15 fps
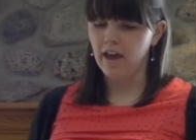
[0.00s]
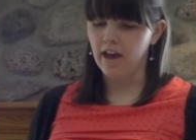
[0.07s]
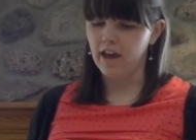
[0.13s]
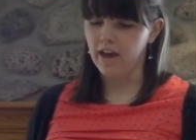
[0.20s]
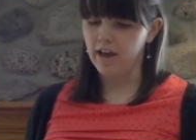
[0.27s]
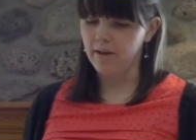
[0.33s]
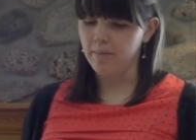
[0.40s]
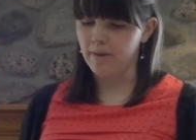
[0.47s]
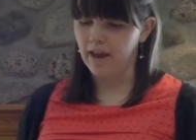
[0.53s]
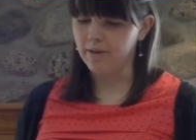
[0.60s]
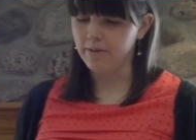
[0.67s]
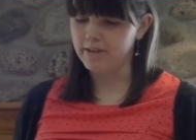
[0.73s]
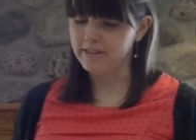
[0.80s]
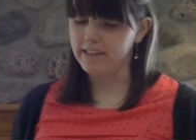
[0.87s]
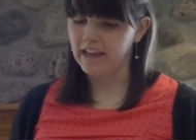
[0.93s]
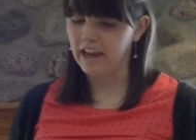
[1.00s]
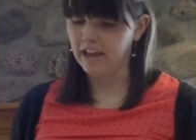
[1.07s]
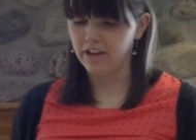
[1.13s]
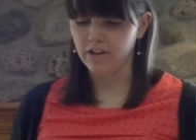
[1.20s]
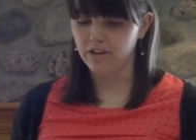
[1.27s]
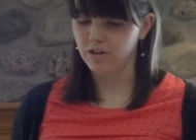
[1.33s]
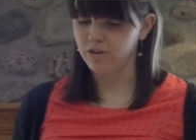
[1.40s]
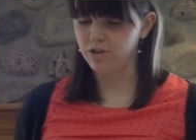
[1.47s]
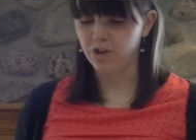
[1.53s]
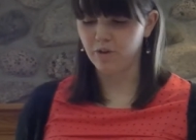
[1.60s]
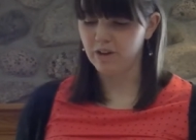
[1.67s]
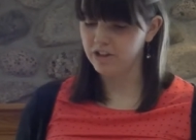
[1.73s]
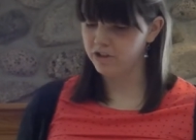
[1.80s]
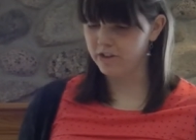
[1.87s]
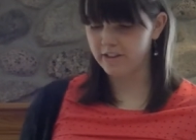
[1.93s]
Um, I would say, you know,
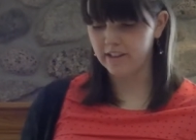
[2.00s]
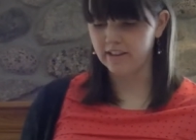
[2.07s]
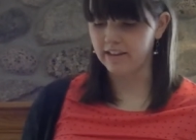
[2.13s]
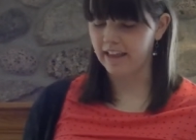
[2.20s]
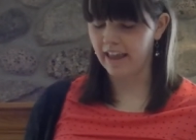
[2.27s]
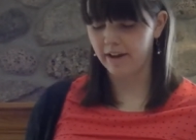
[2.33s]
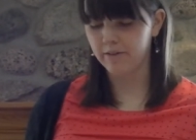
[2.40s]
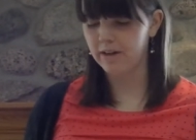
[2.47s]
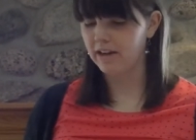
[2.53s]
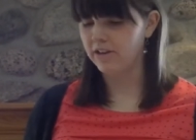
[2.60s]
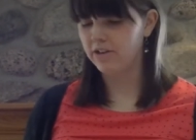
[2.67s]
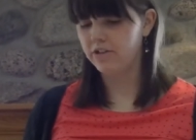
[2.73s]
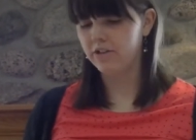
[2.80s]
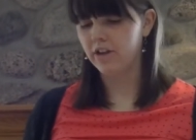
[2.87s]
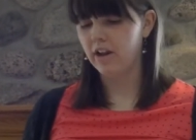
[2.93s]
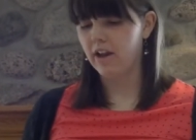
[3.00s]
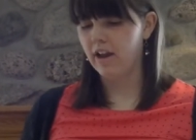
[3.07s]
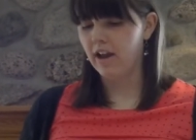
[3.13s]
show interest in the language,